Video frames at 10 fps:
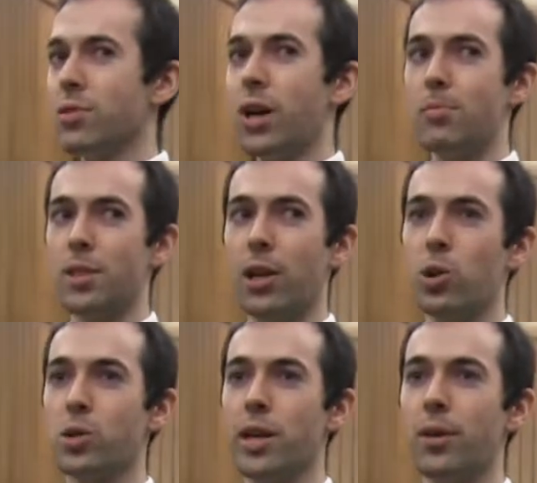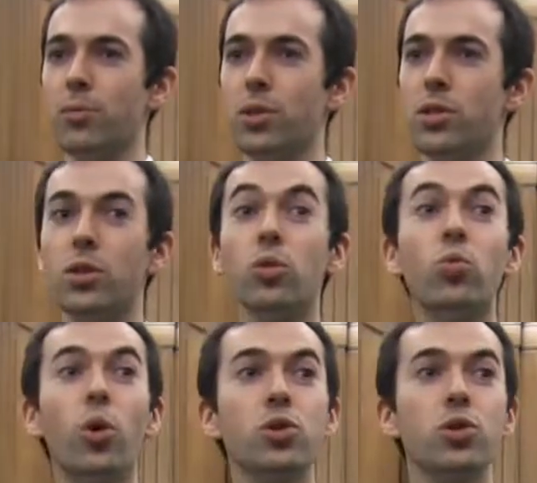times, I lost count. So
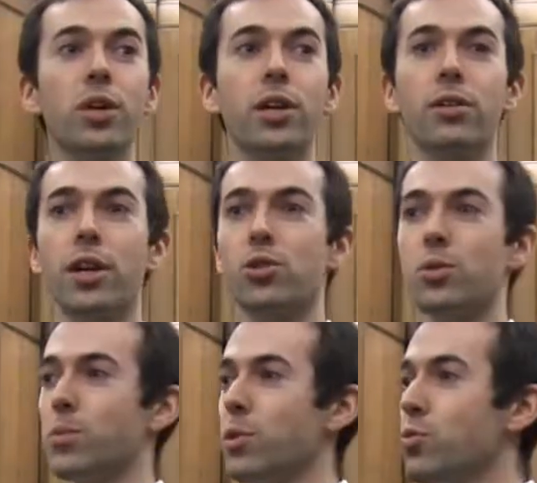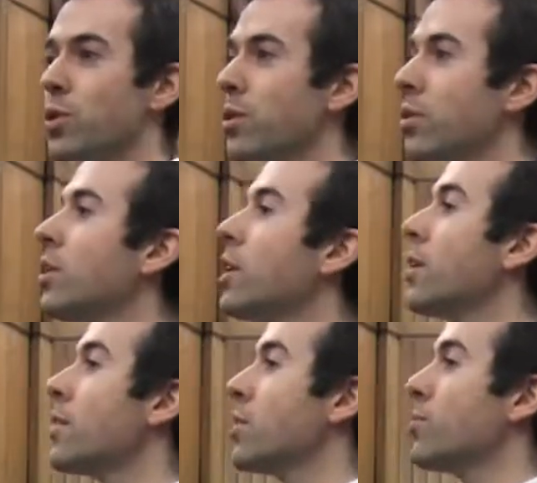watch the connections between
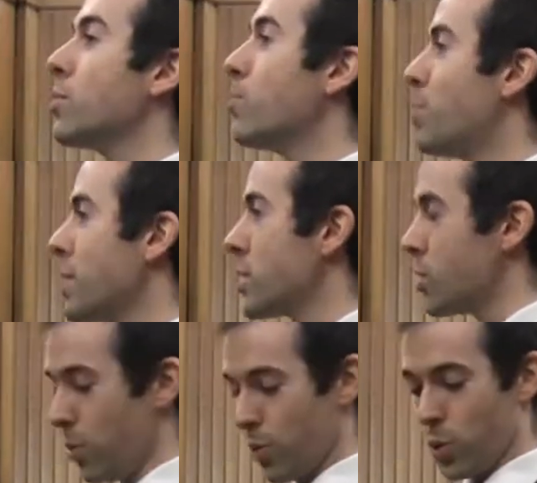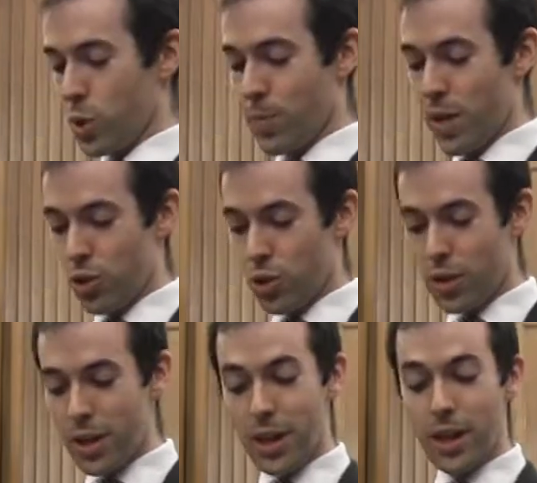the different bits of your speech.
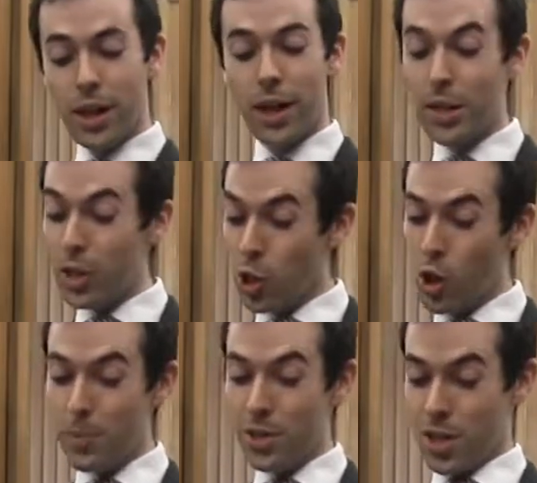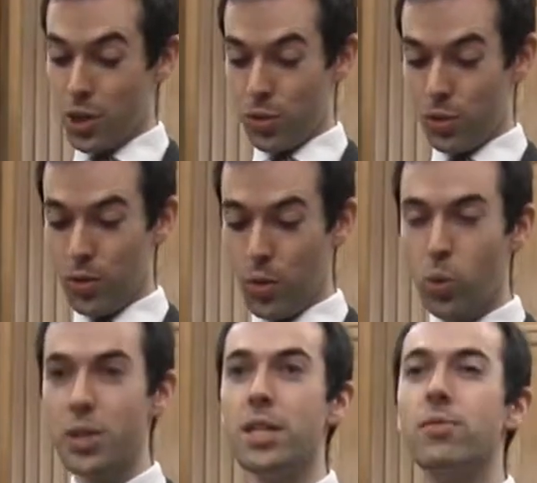Another commendation
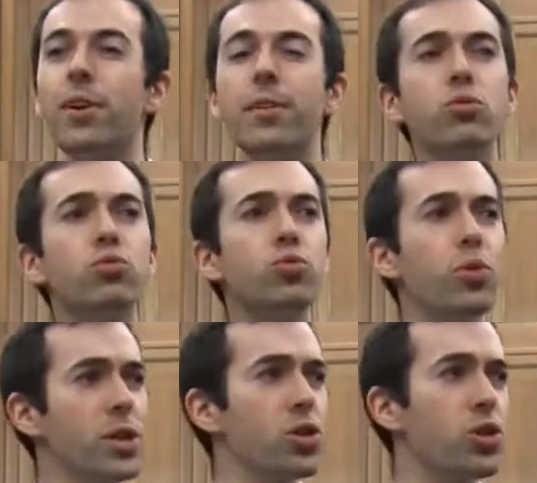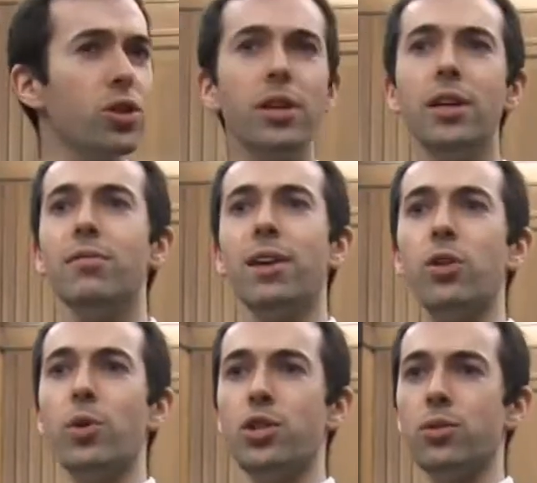was his very rich
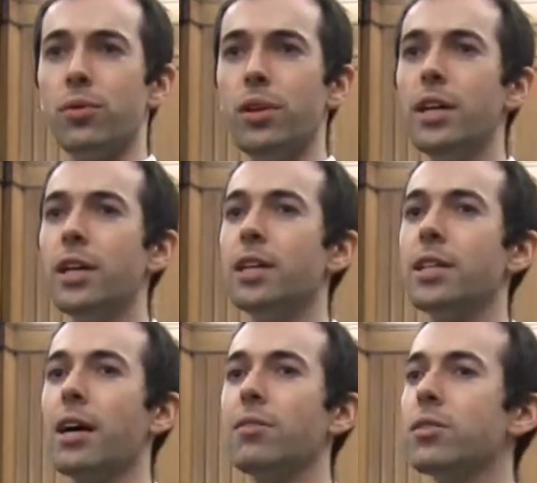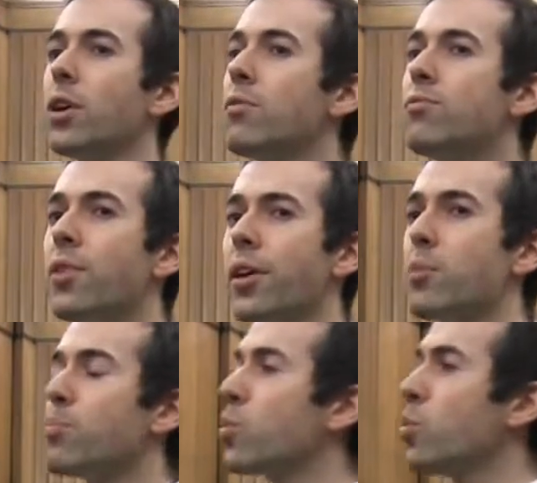evaluation. It covered a very
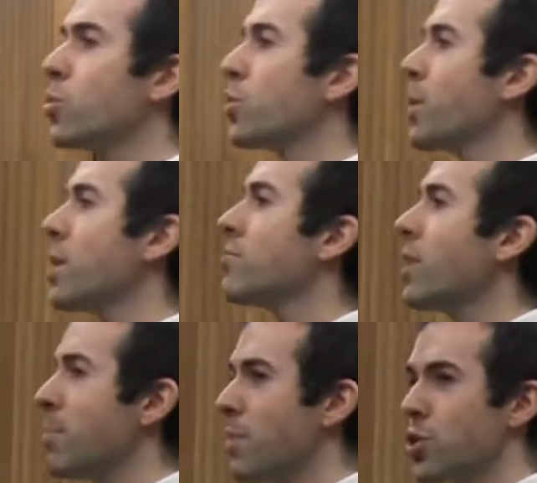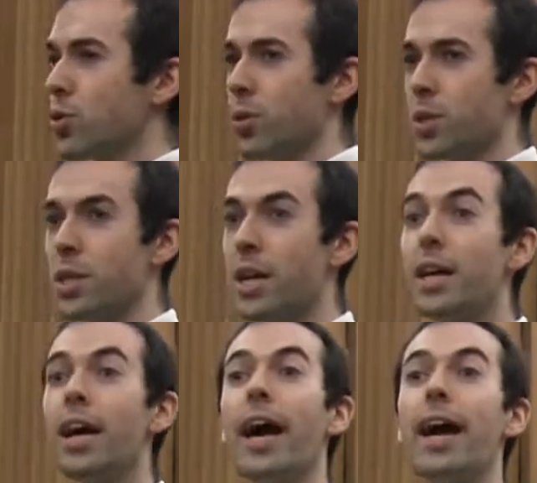broad array of dimensions.
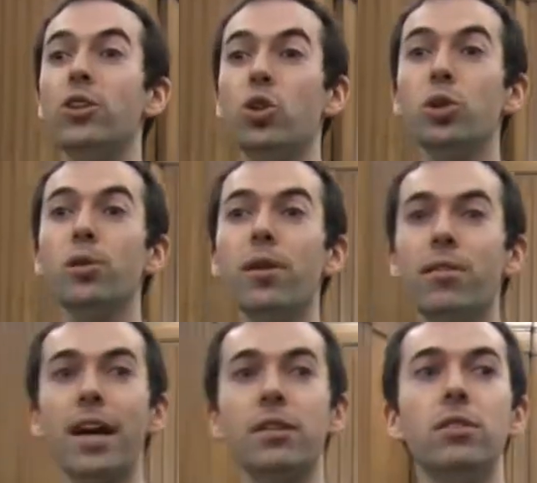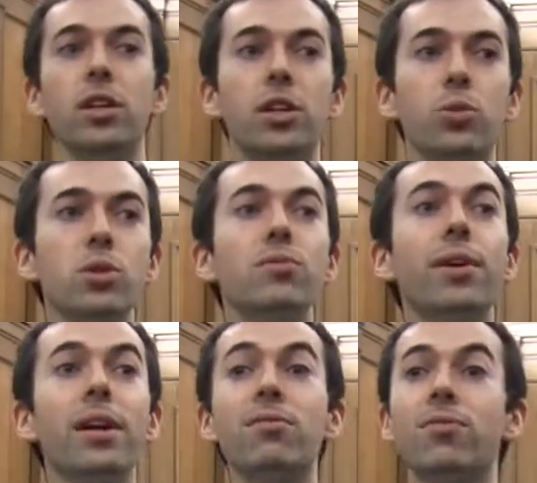And not only that, he also
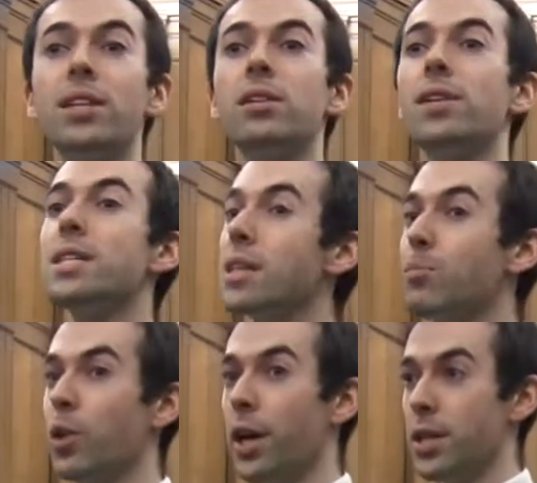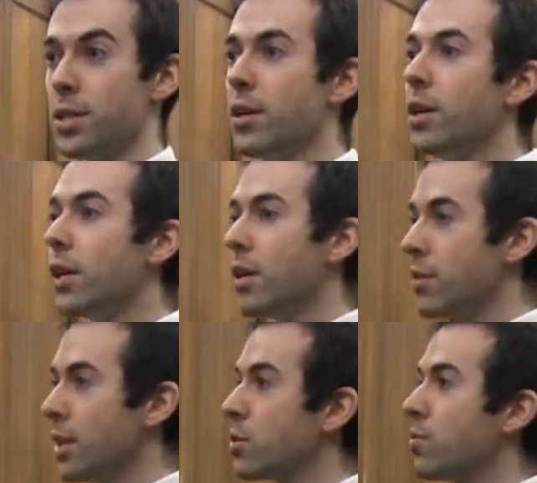very effectively summarized. At
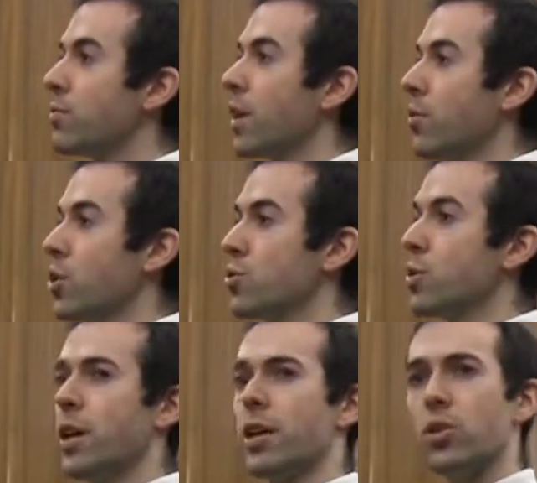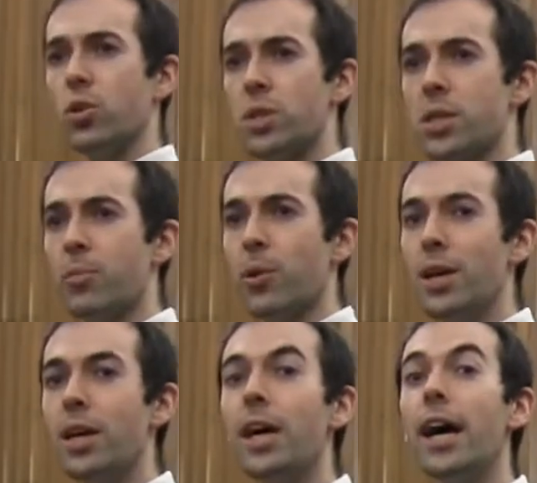the end of the evaluation, he had a good summary,
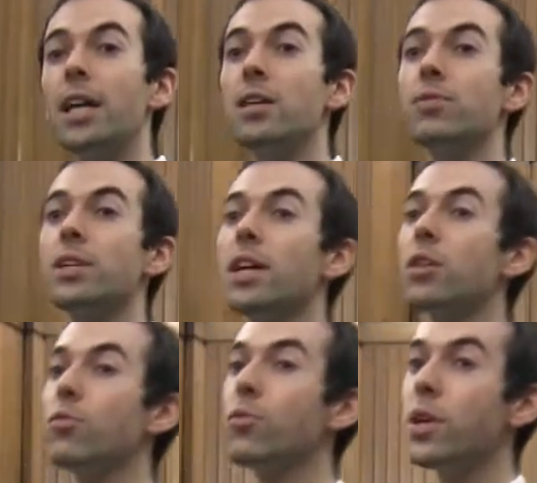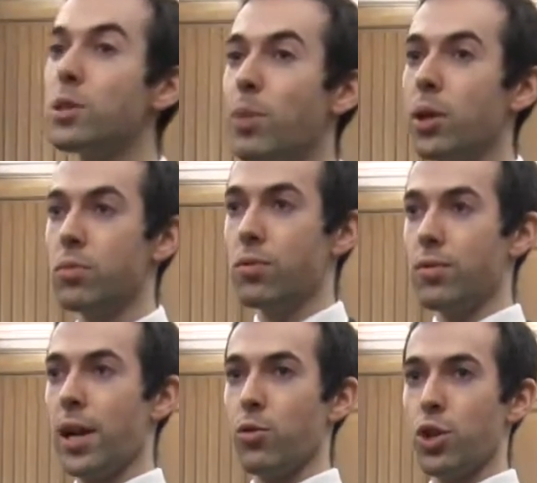and even in the first part of the
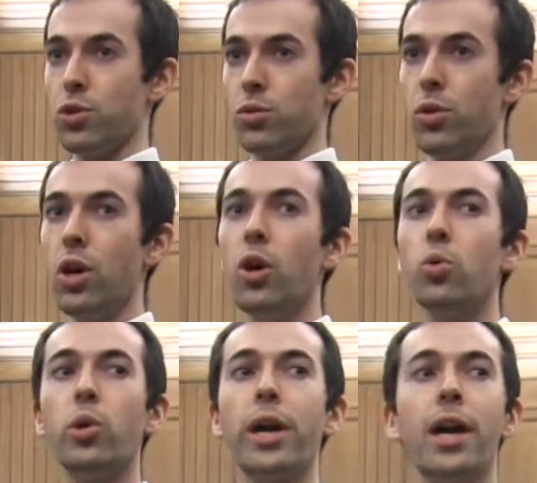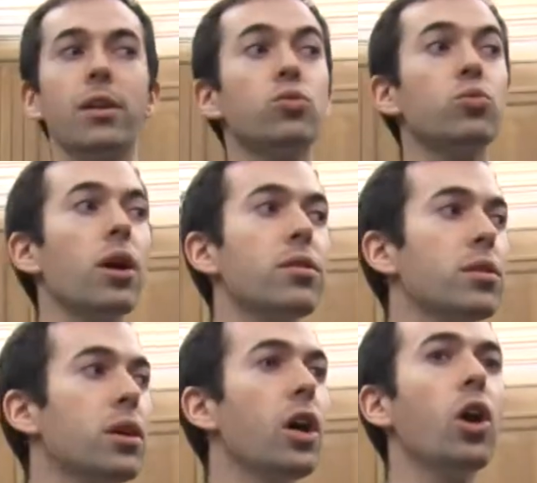evaluation, where he had a
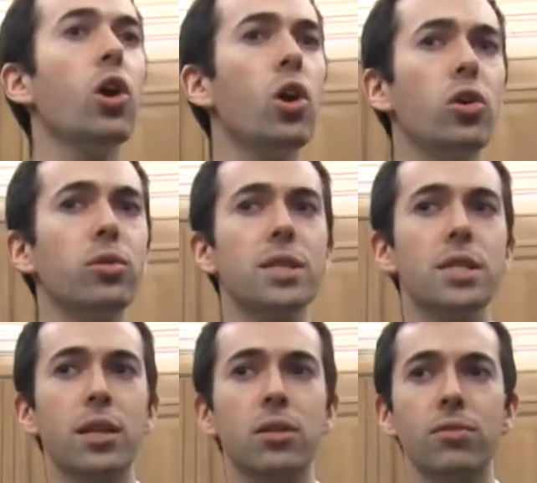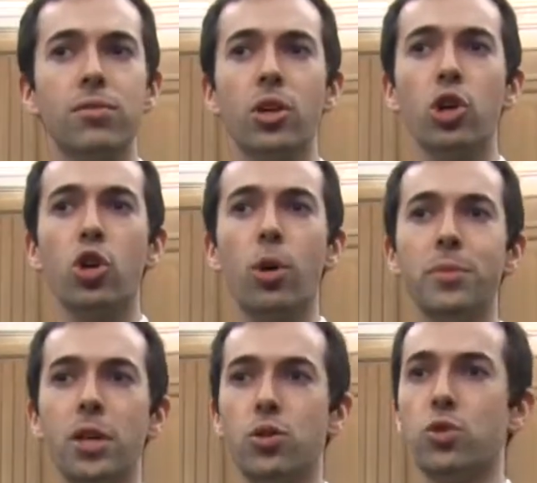rather long set of
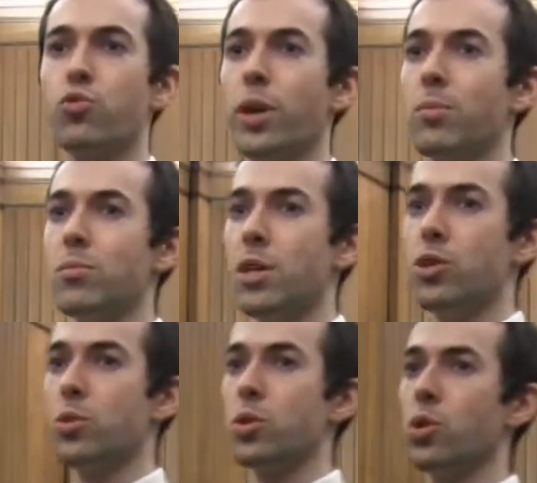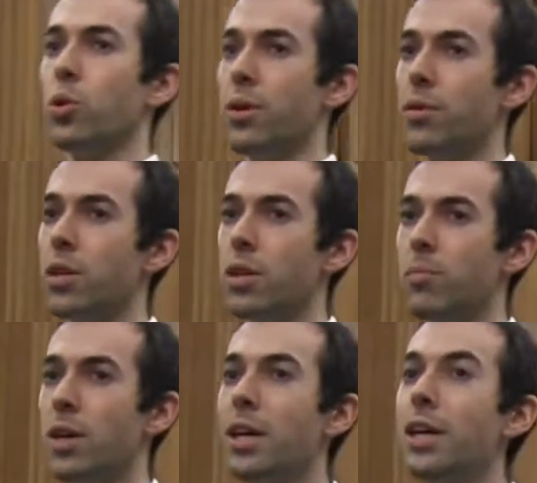commendations and recommendations on a
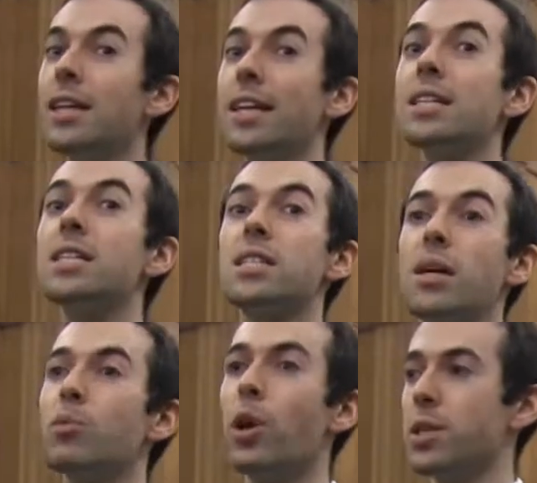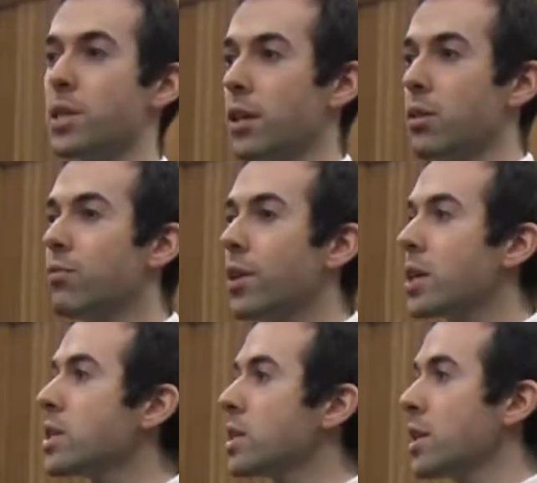theme, he then summarized that very
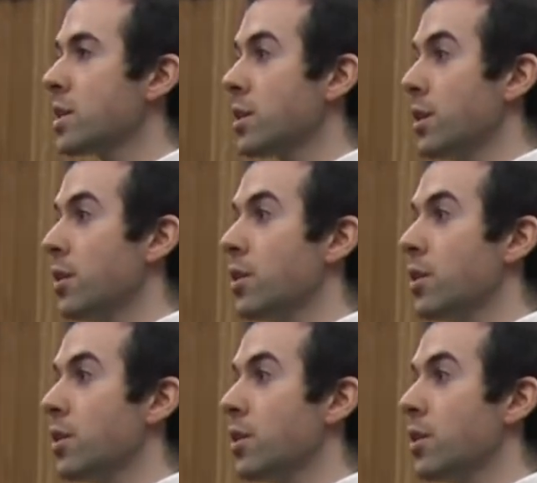concisely,